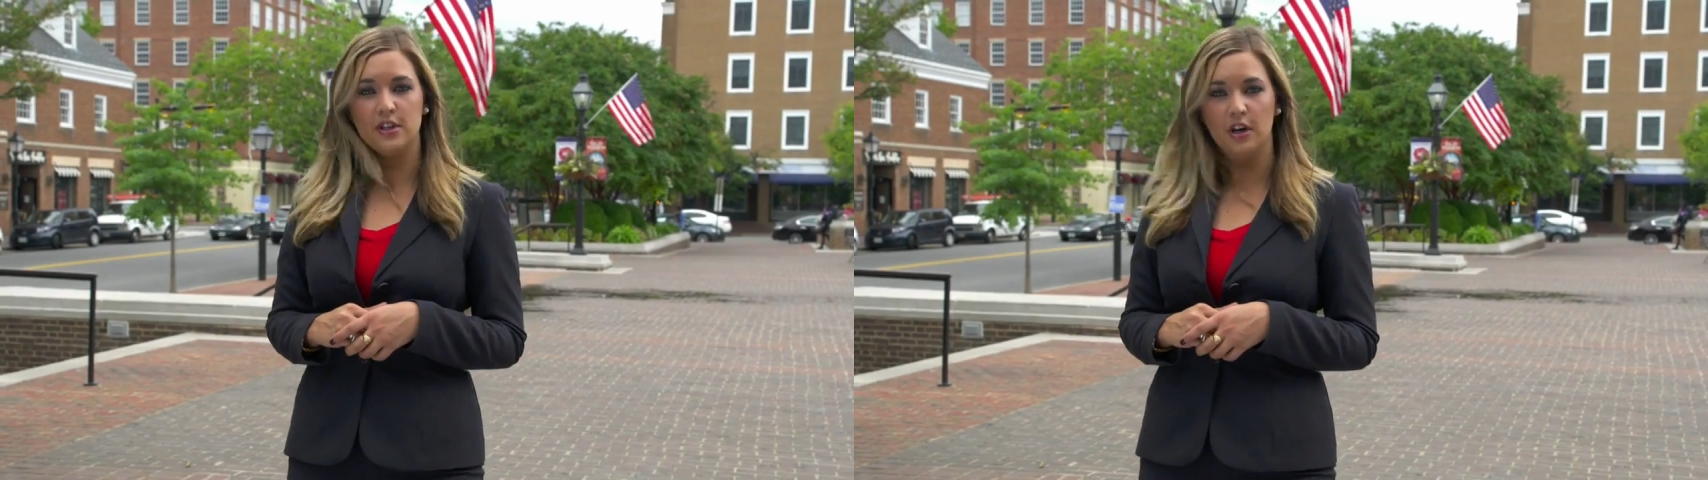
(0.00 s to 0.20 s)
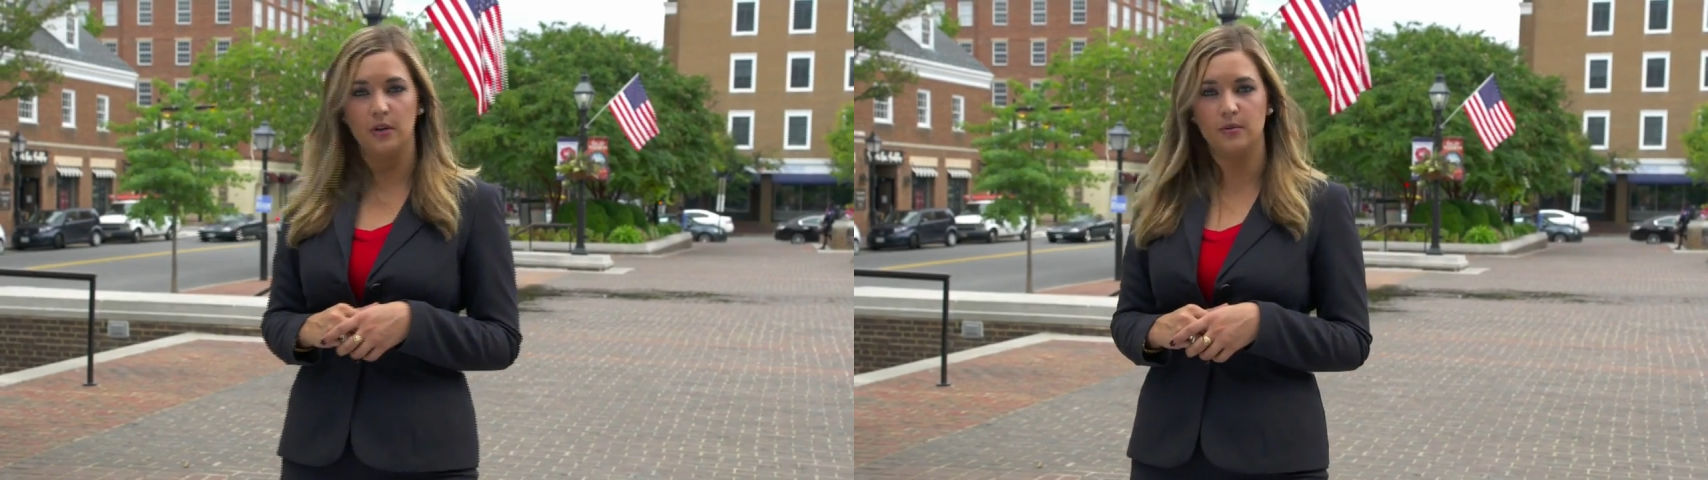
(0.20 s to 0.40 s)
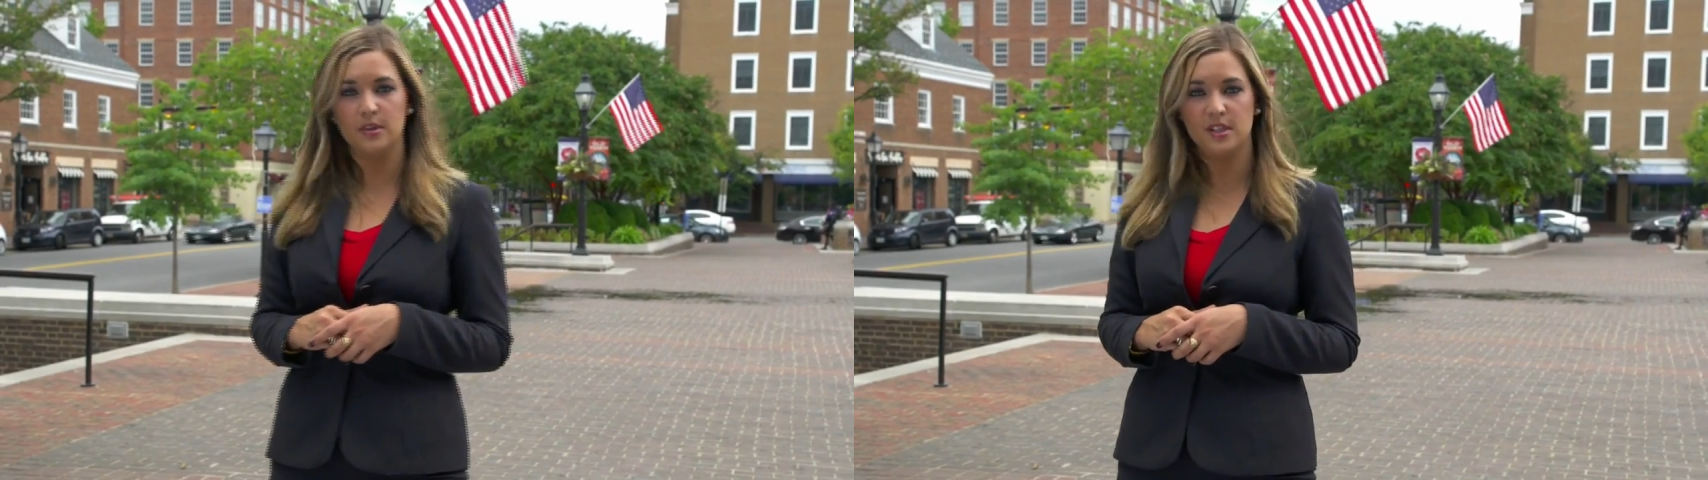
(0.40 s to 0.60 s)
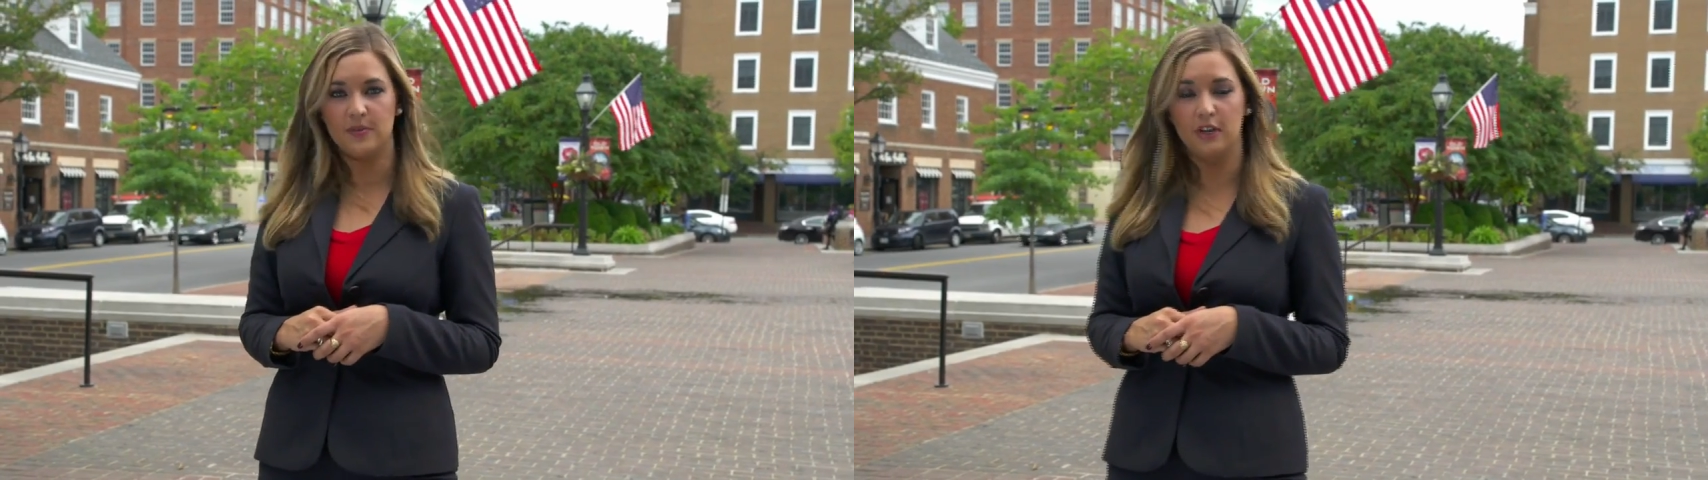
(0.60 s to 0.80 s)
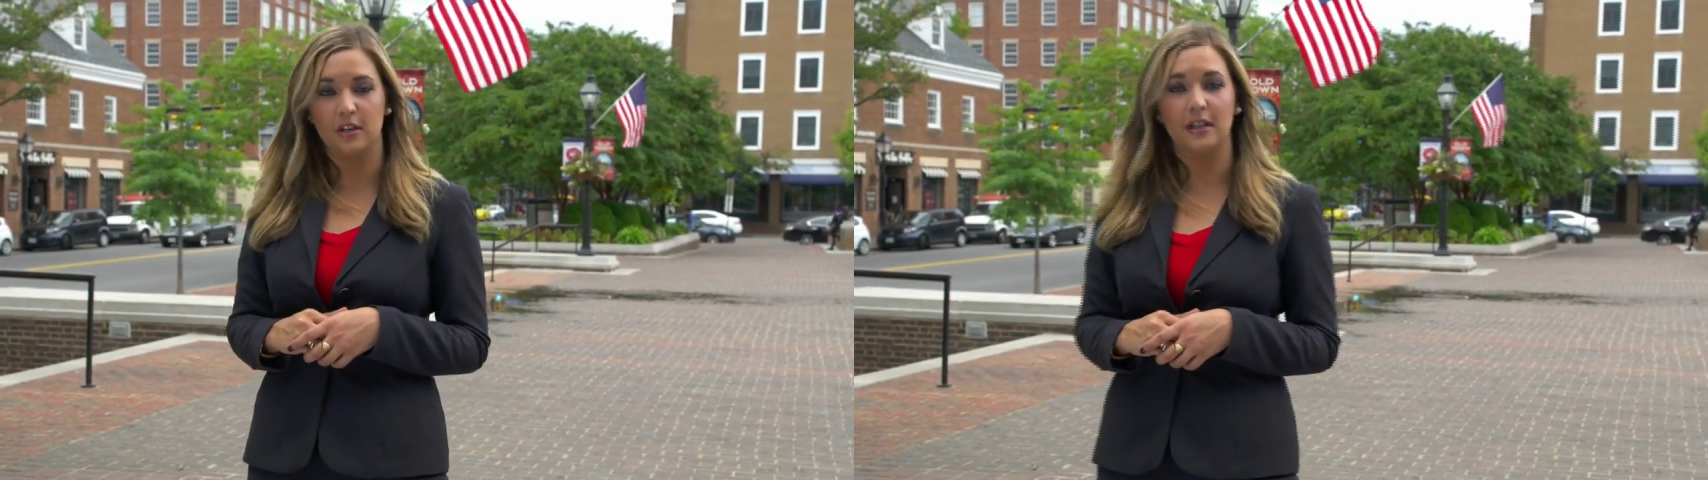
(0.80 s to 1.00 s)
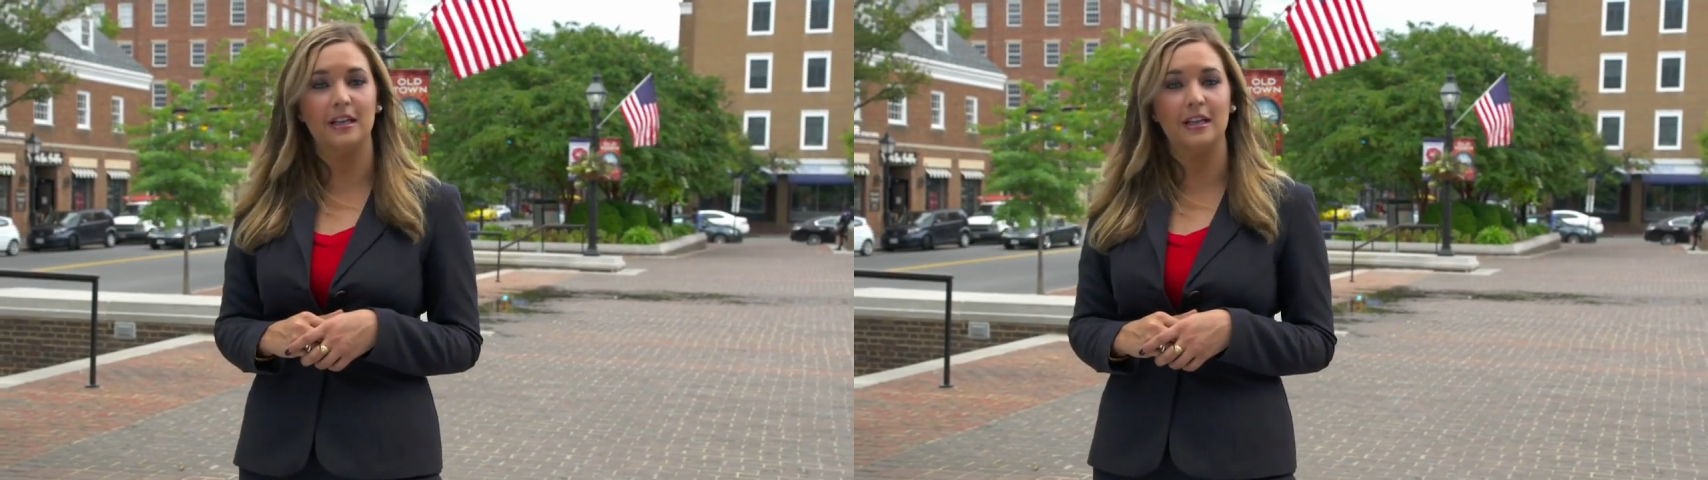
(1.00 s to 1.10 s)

zones is felt on an